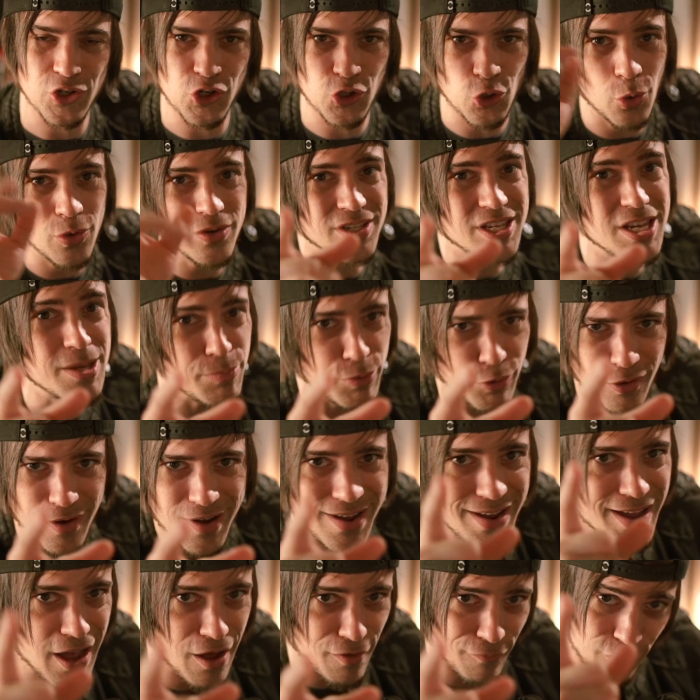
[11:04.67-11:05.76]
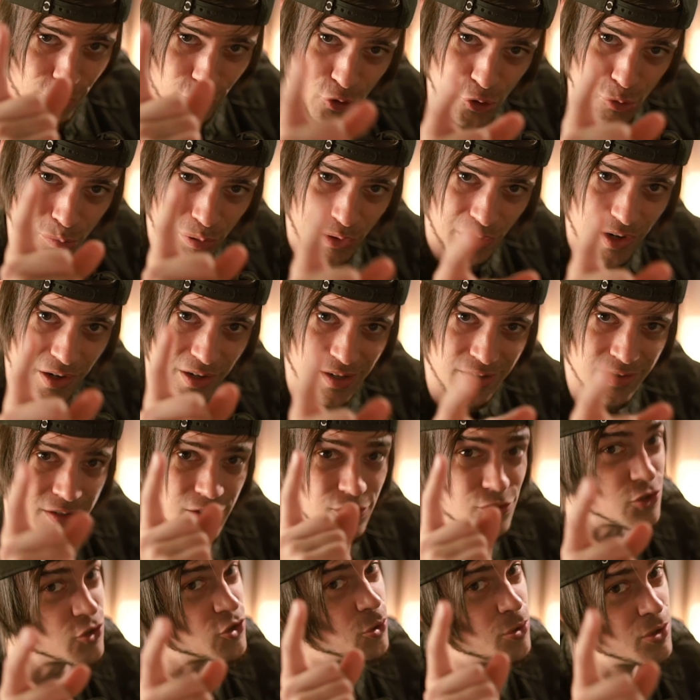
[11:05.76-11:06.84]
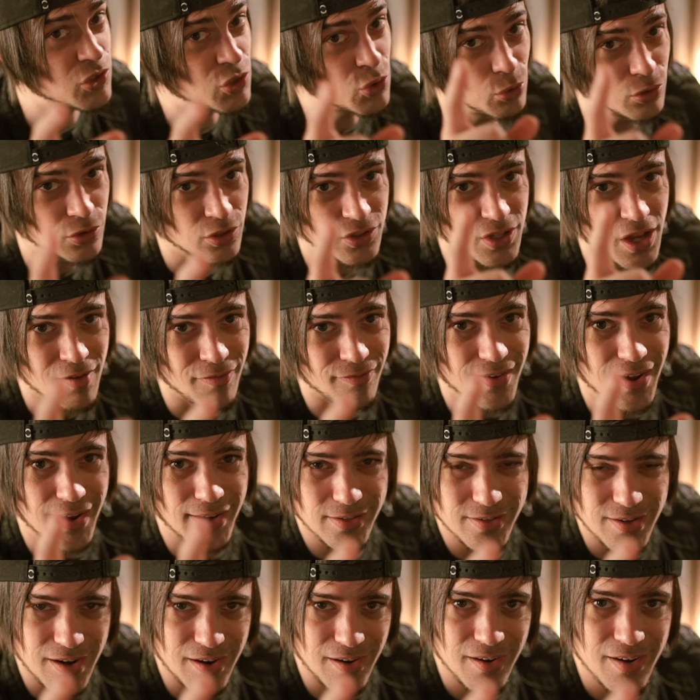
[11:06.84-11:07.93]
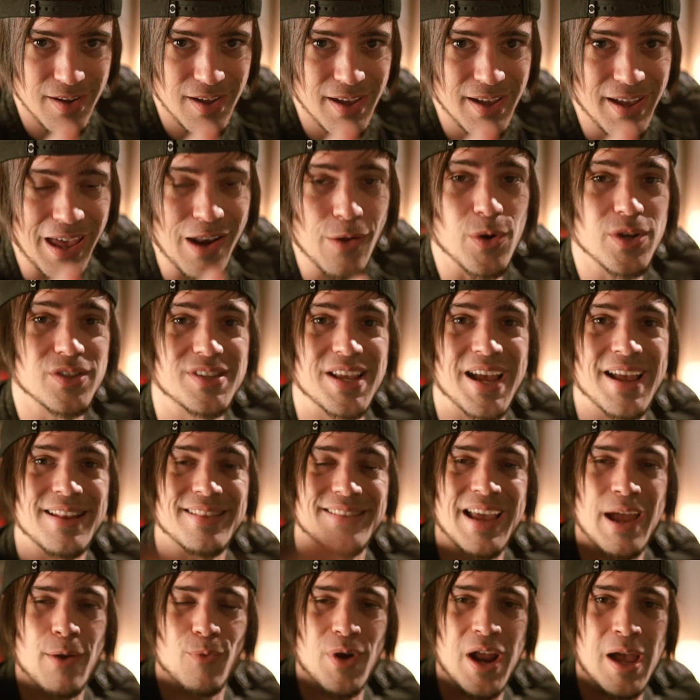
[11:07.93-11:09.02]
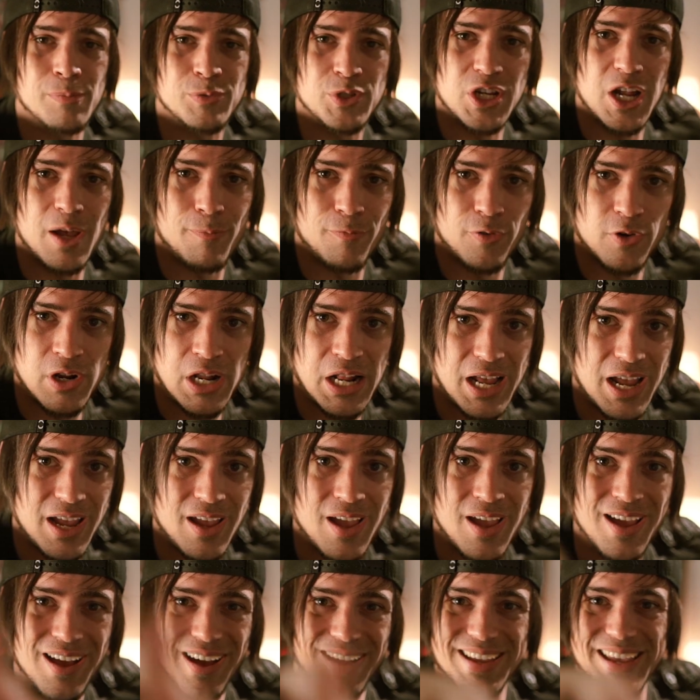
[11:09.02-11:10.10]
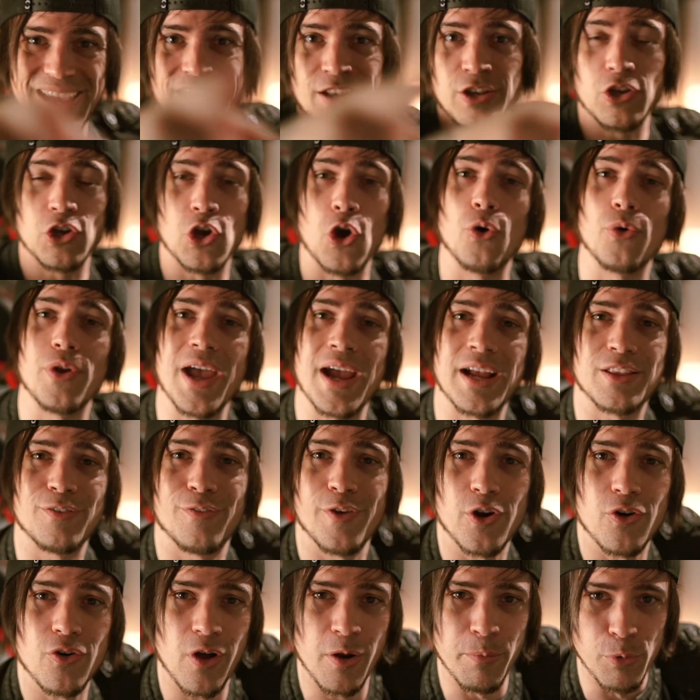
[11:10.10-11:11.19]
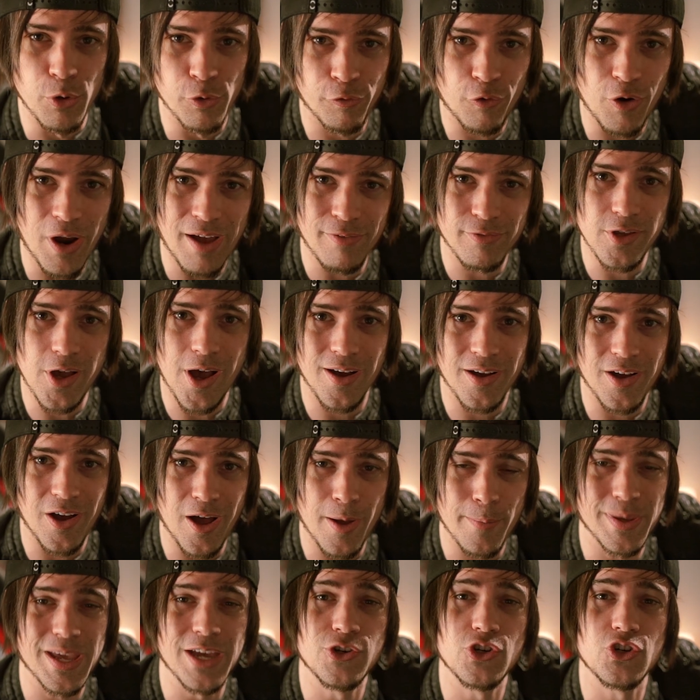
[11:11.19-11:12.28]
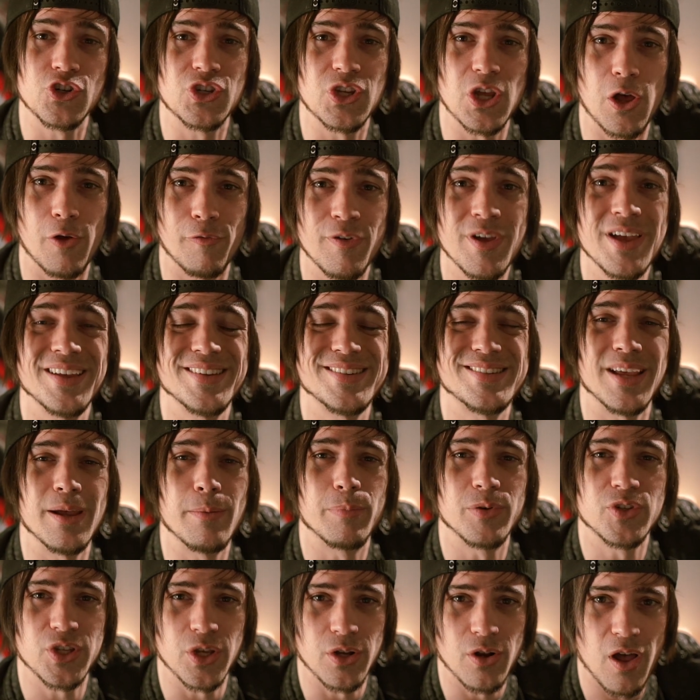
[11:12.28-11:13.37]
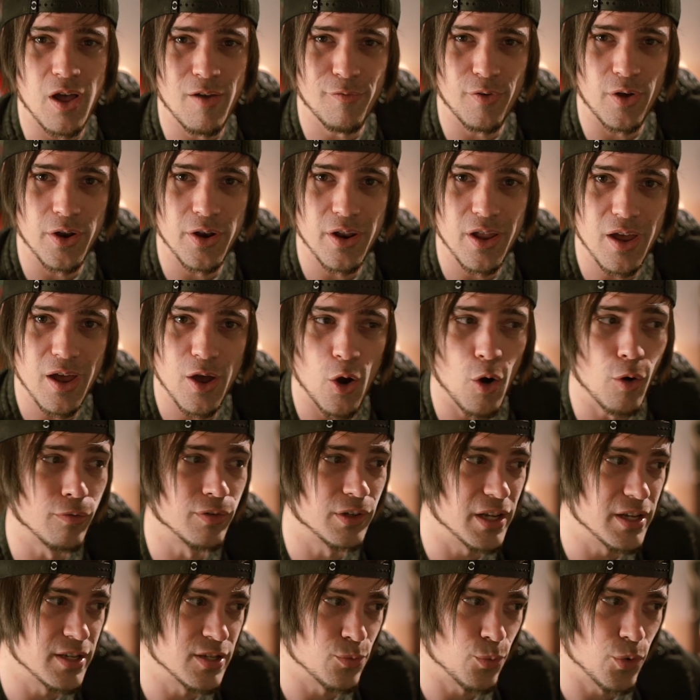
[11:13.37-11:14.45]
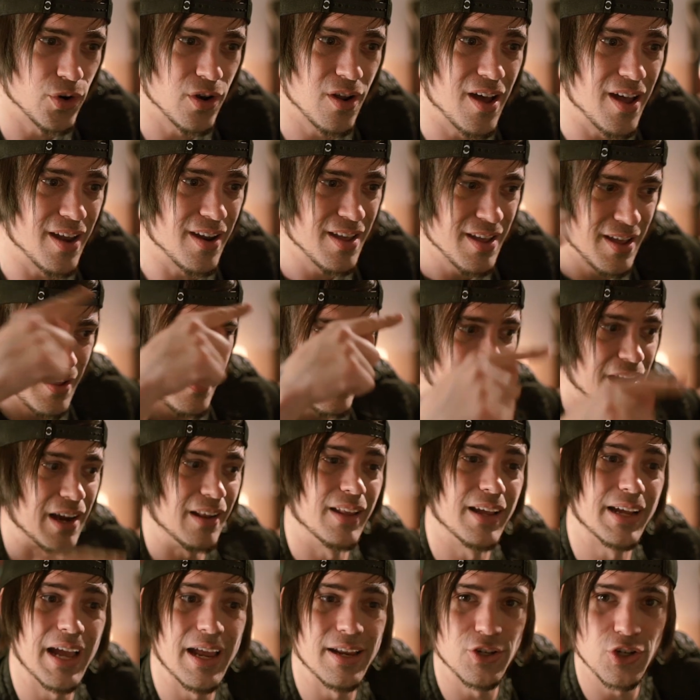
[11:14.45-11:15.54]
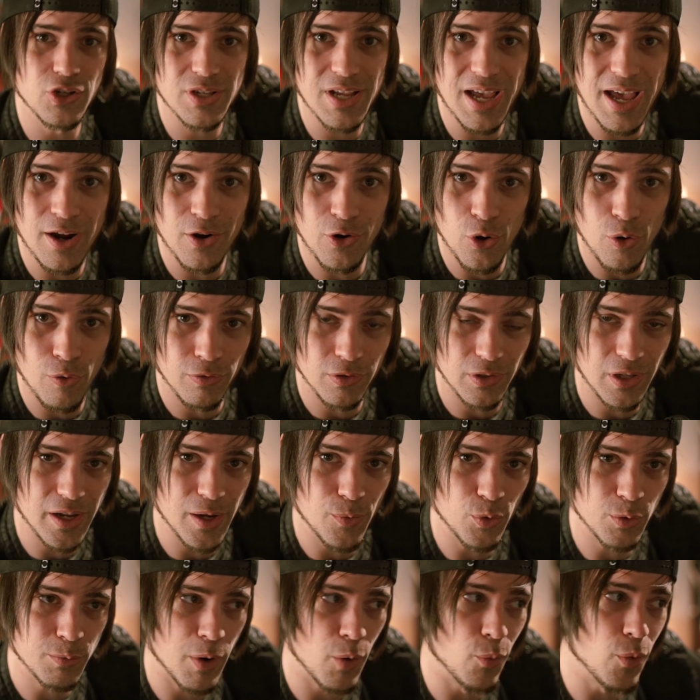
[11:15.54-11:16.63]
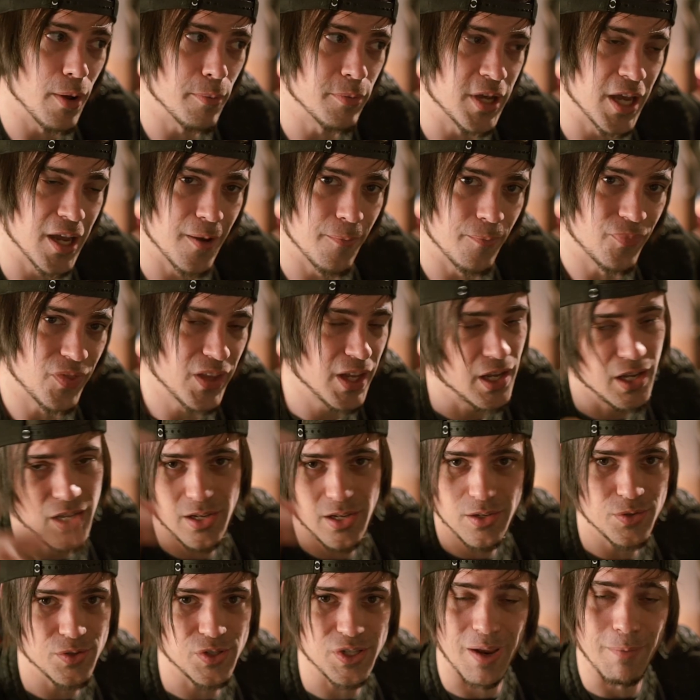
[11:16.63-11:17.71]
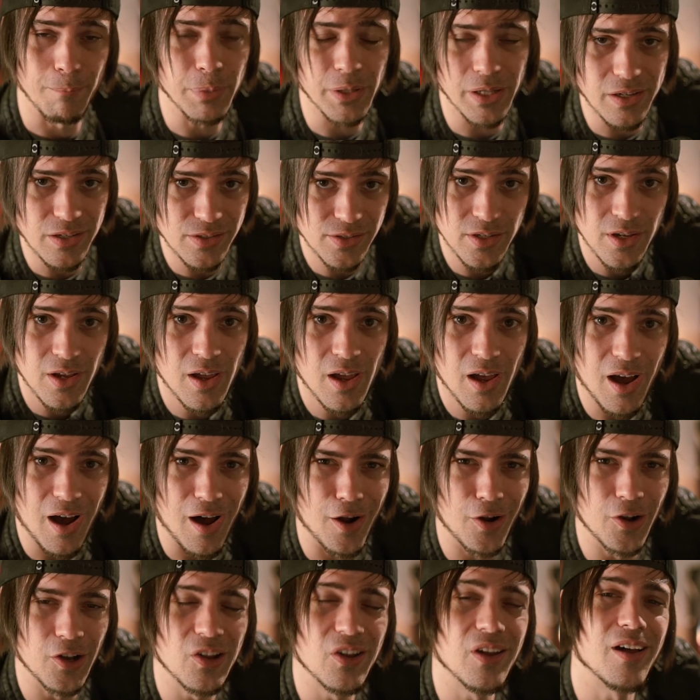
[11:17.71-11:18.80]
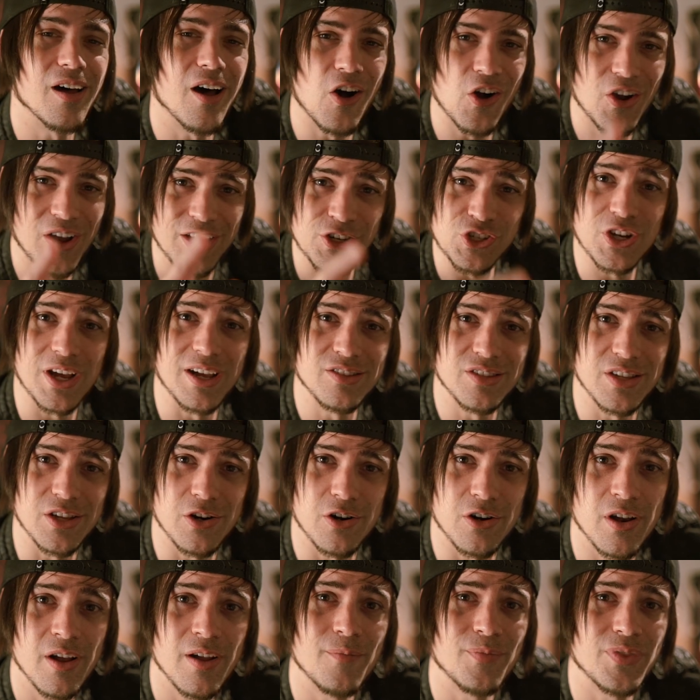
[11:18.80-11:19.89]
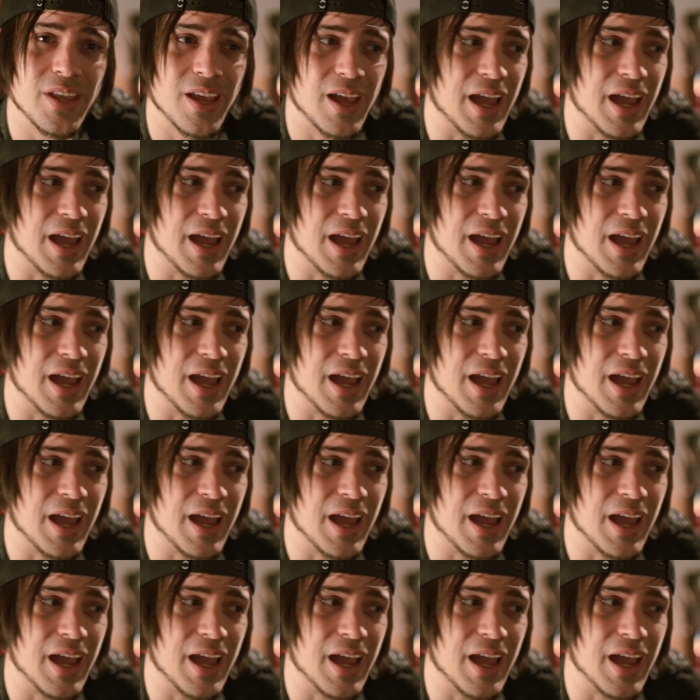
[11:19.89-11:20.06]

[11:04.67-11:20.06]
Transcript: You should always keep your eye out for new plugins because there's always cool stuff out there. Anyways, that, that wraps it up for today. Again, code activater on movegraph.com. Get yourself 10% off on uh, overlays and whatnot. Kind of like I just had an overlay with my webcam. Same place. I'll, uh, I'll catch you guys later.